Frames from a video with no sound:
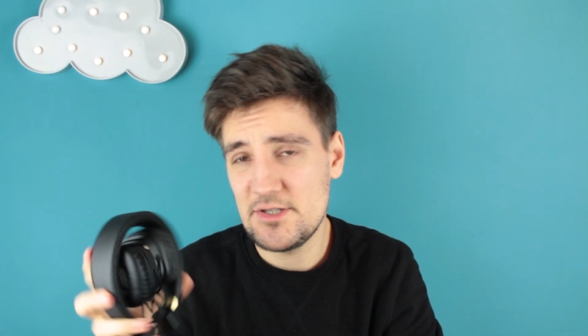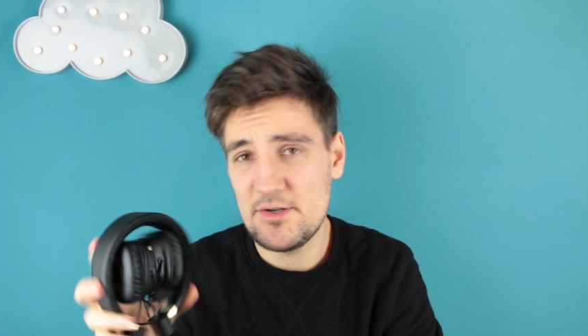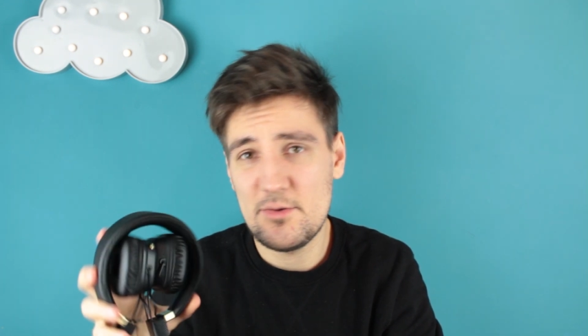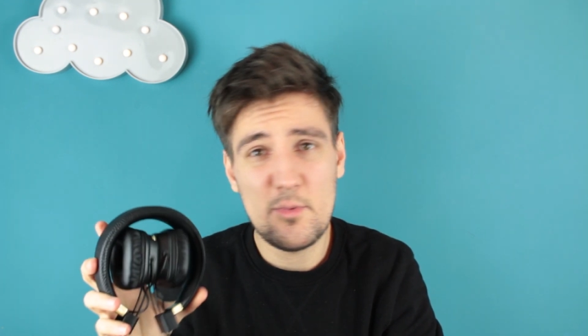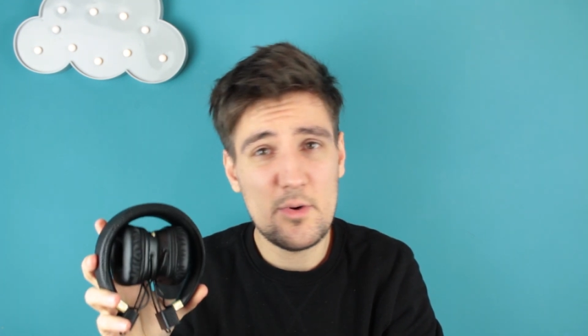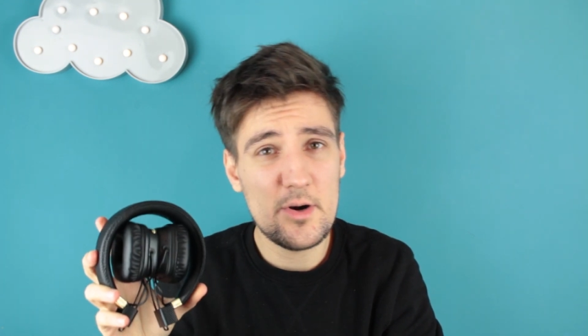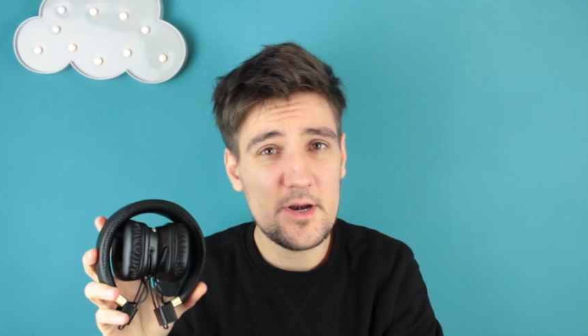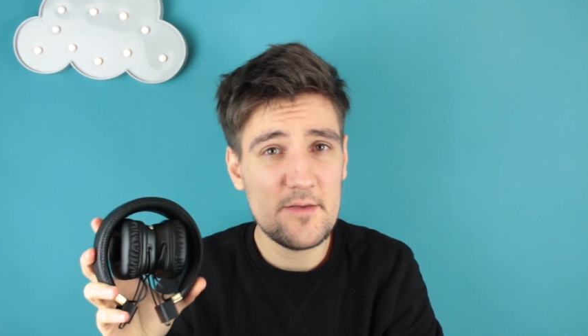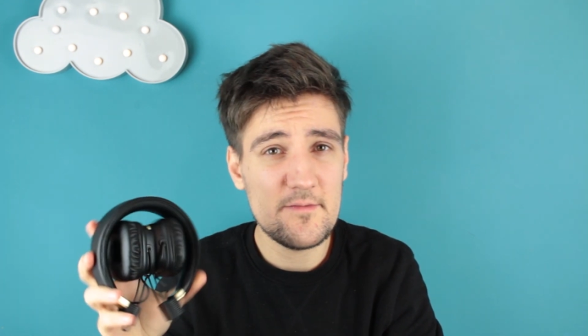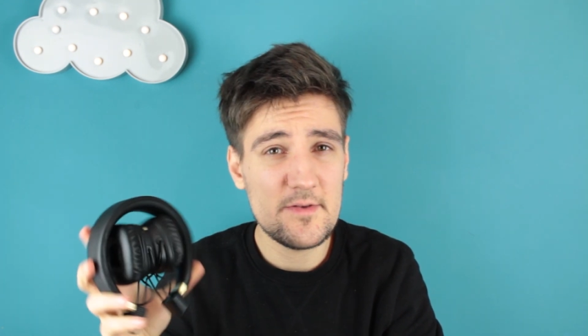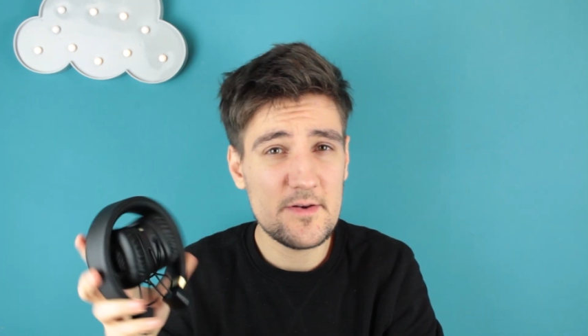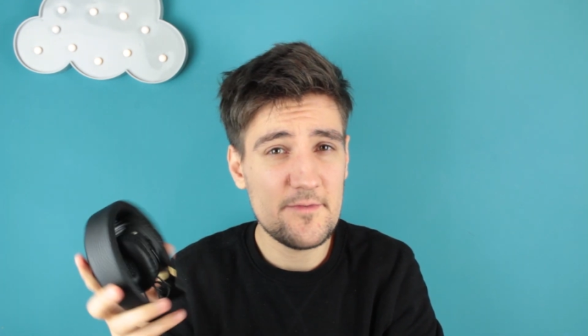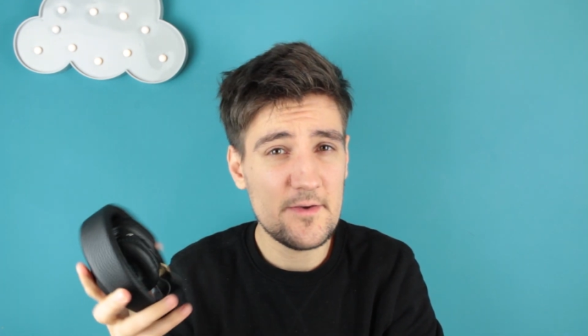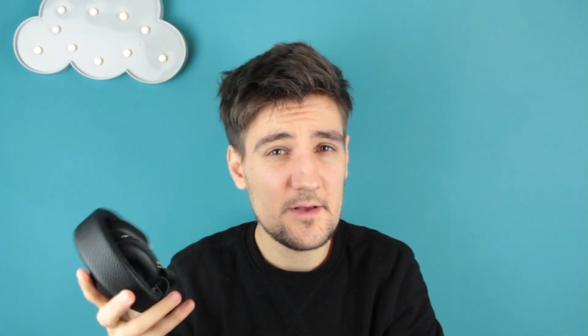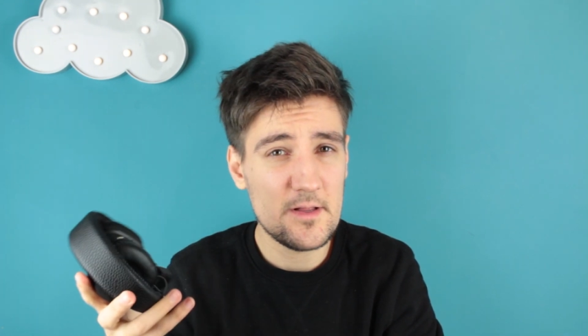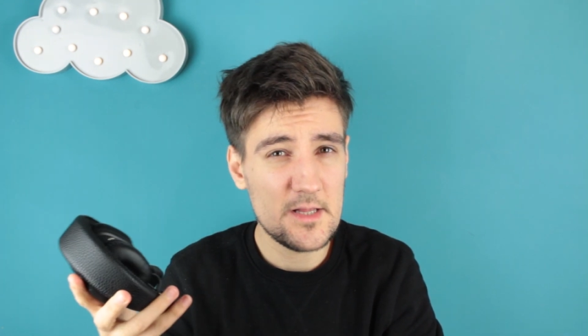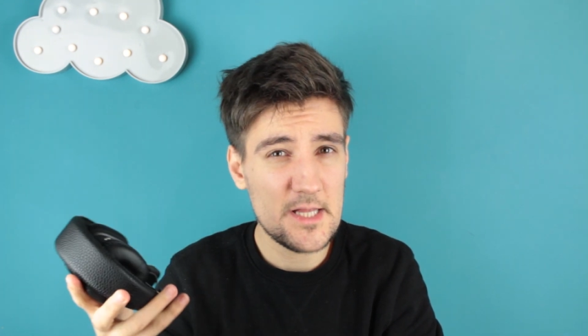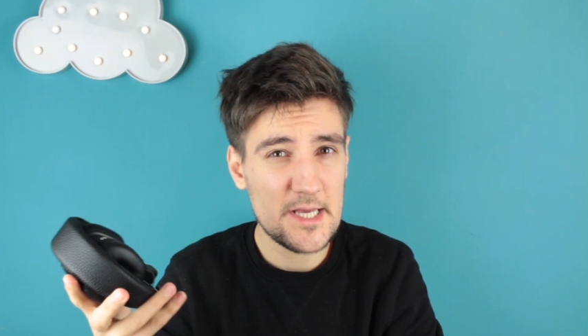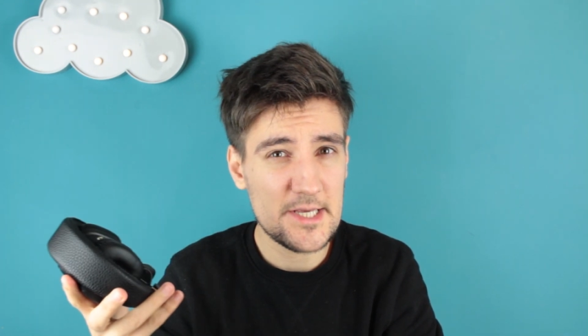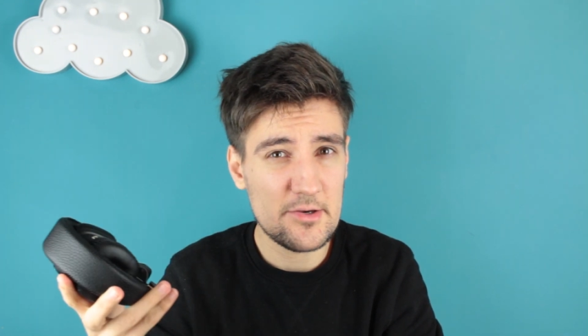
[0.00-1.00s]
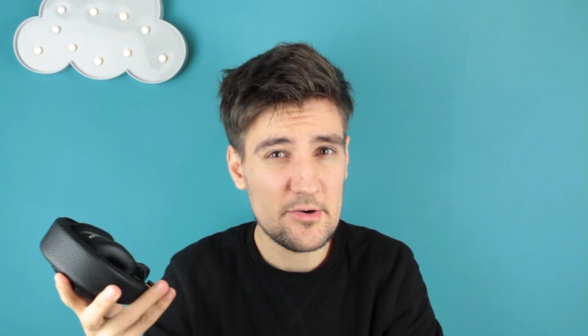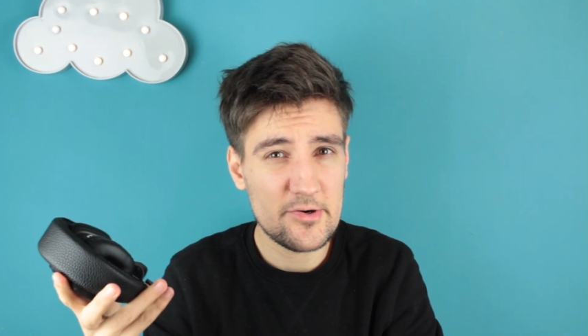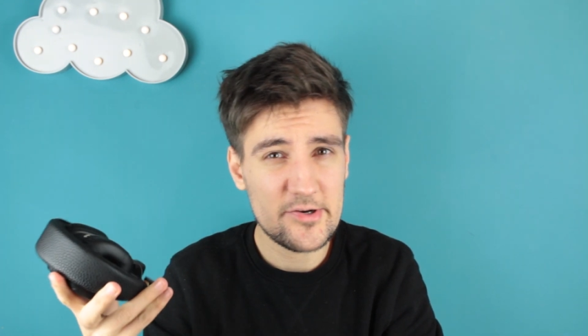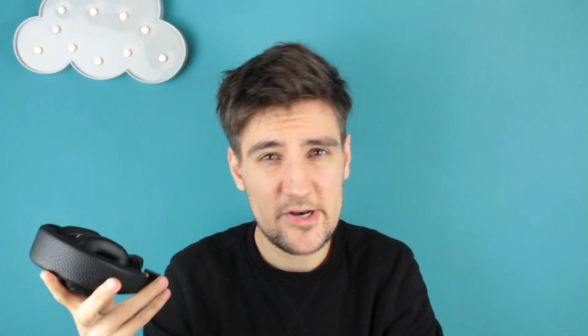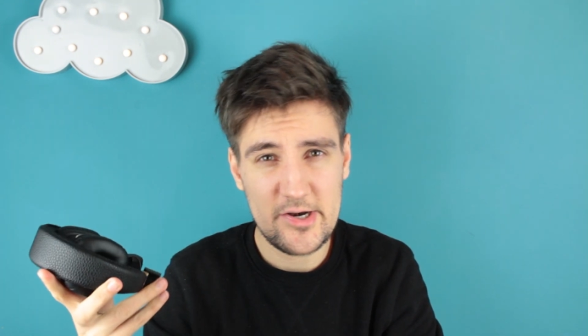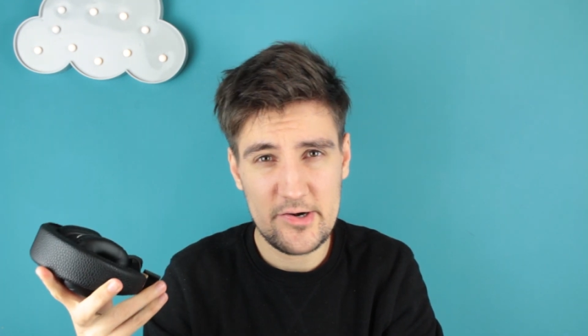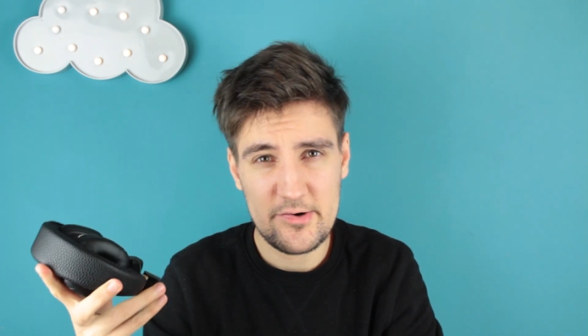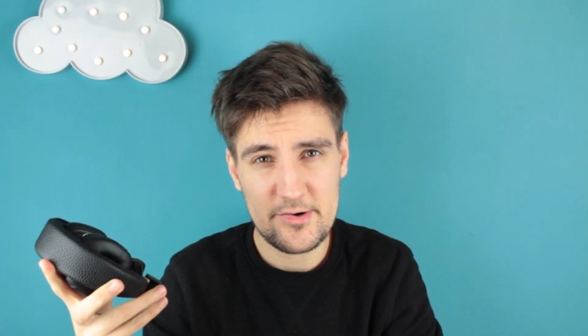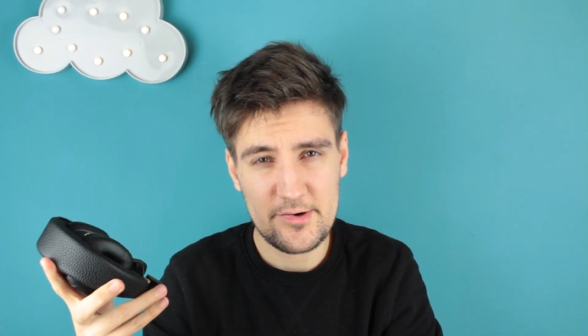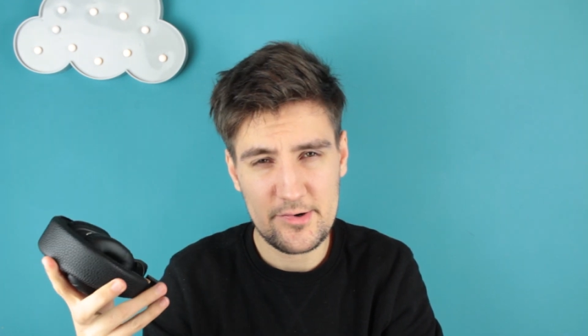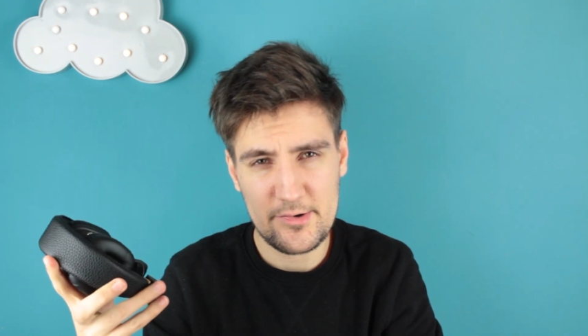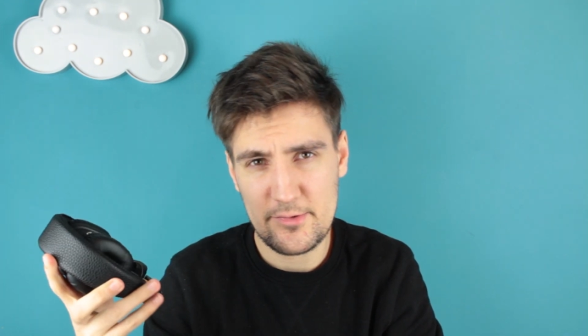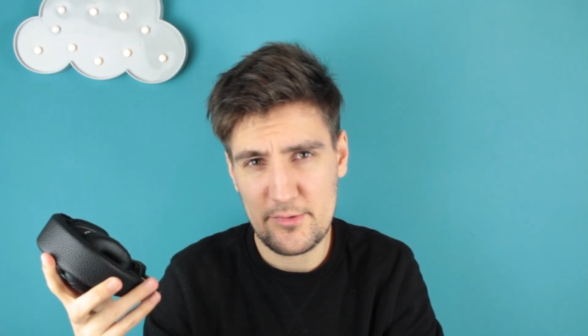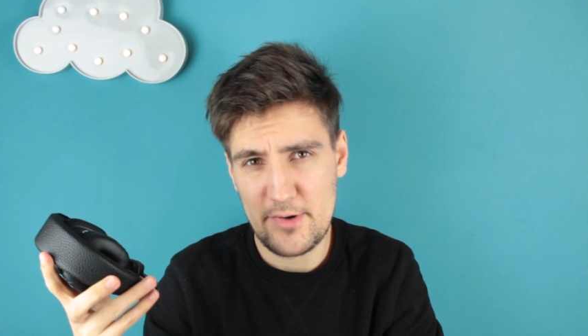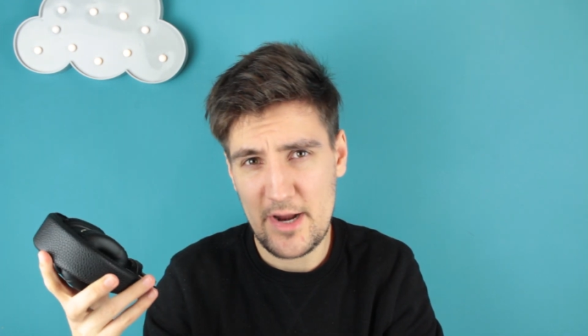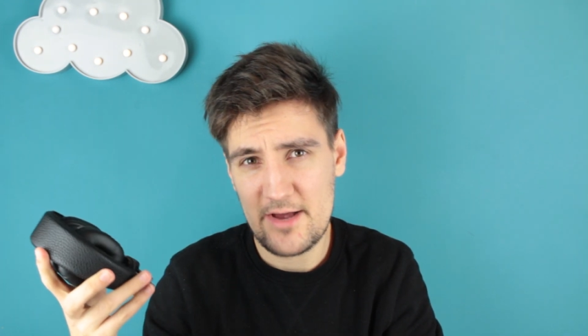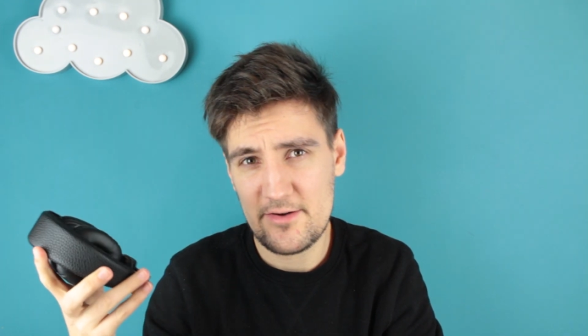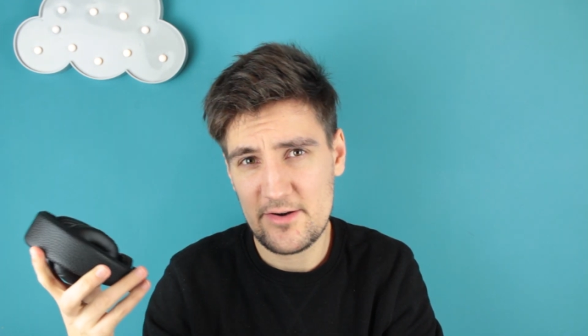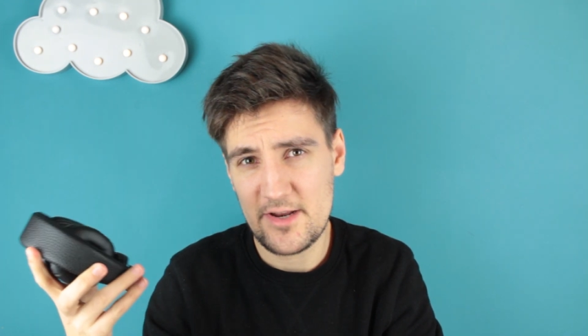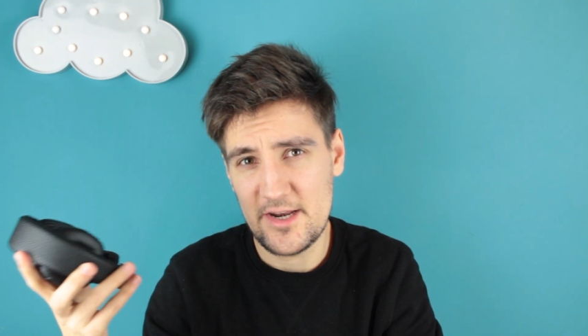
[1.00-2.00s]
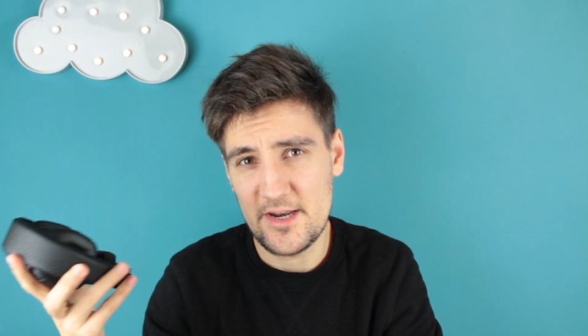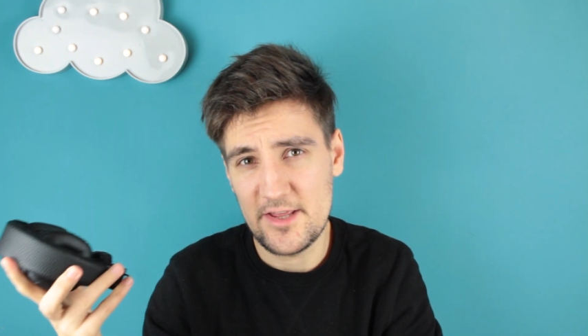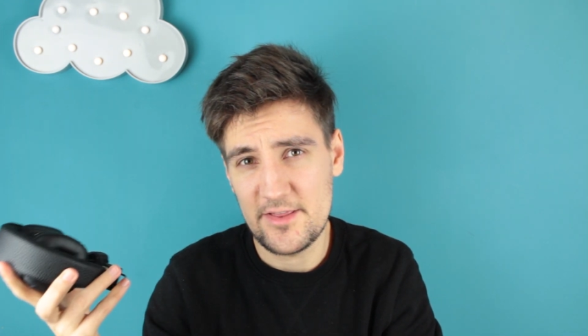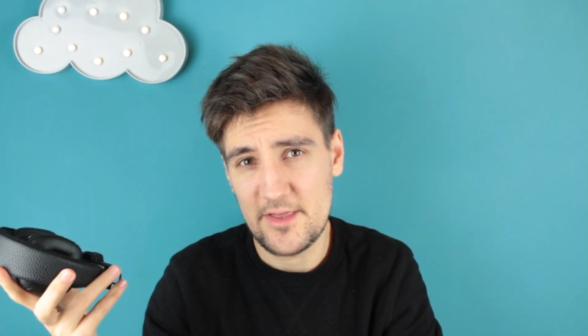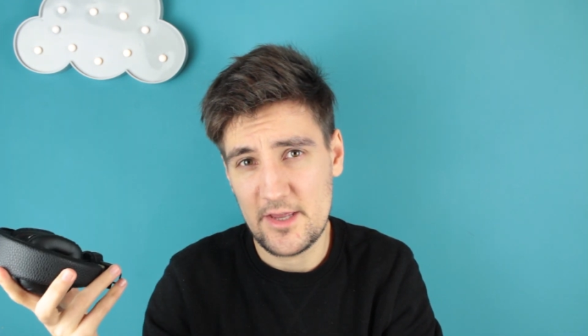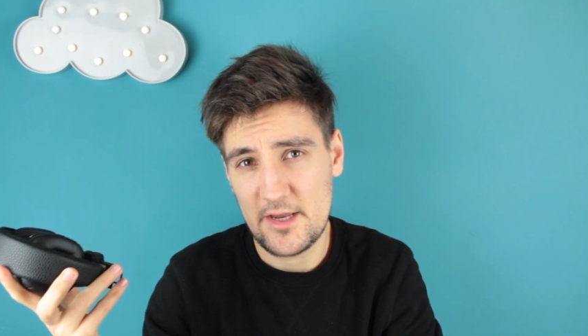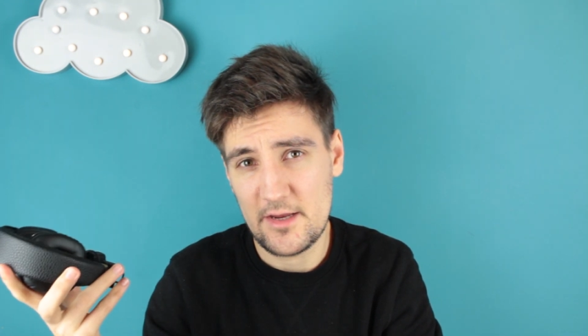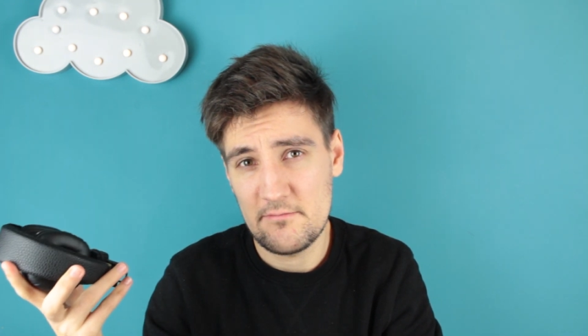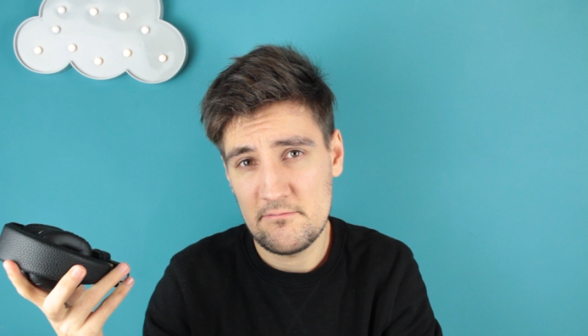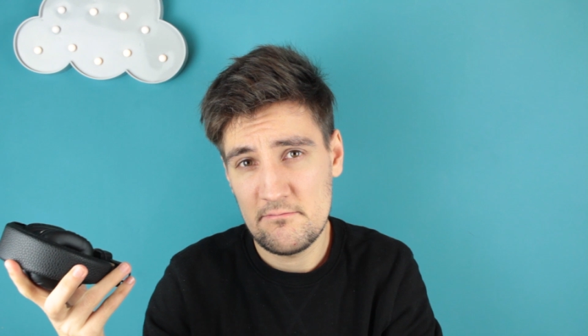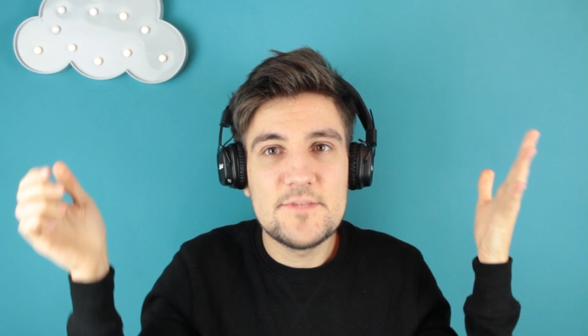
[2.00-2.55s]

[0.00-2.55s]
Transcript: you won't even feel like you're carrying around anything.